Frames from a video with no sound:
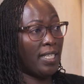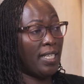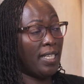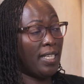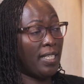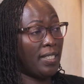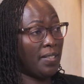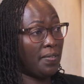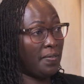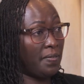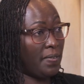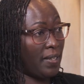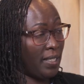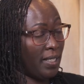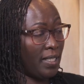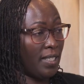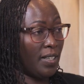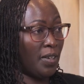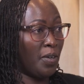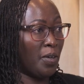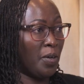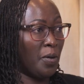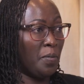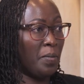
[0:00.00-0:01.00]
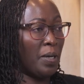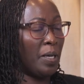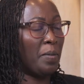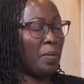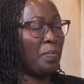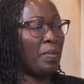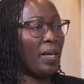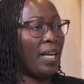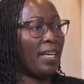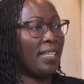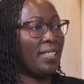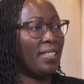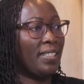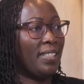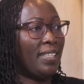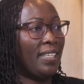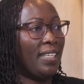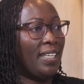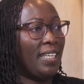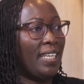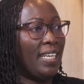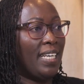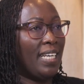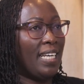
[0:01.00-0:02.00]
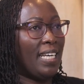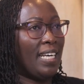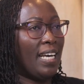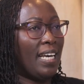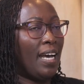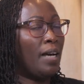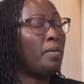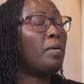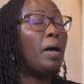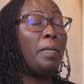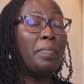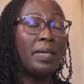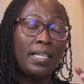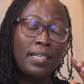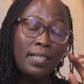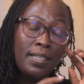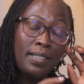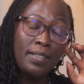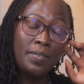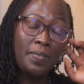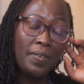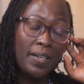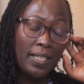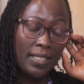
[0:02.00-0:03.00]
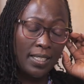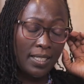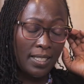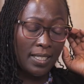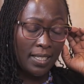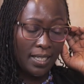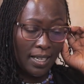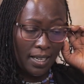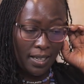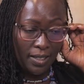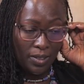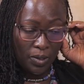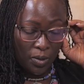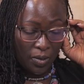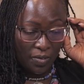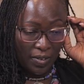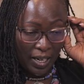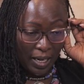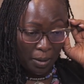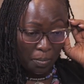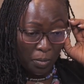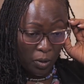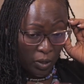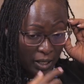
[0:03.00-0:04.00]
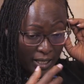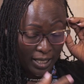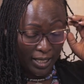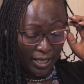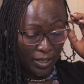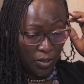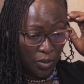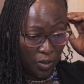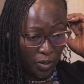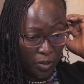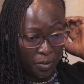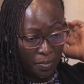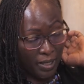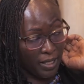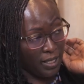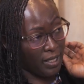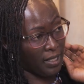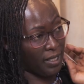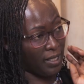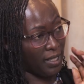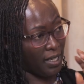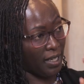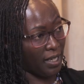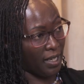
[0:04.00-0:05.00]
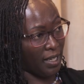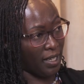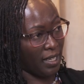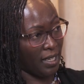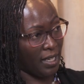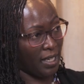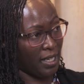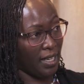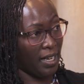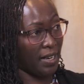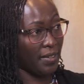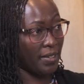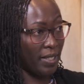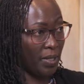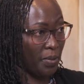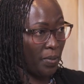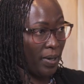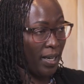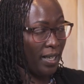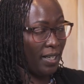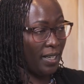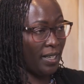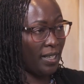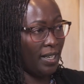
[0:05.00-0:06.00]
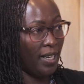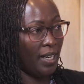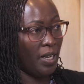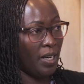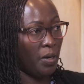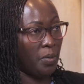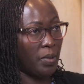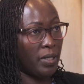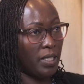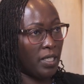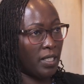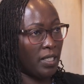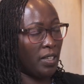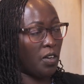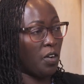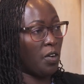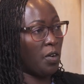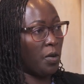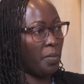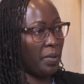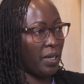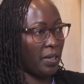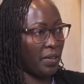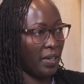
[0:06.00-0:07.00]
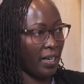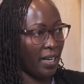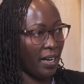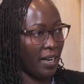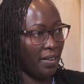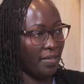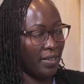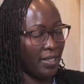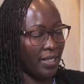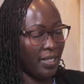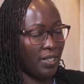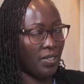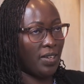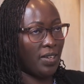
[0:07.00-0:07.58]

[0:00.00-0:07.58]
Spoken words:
and his first economic plan, I mean, his first sort of like policy document is a ERS work, which is Economic Recovery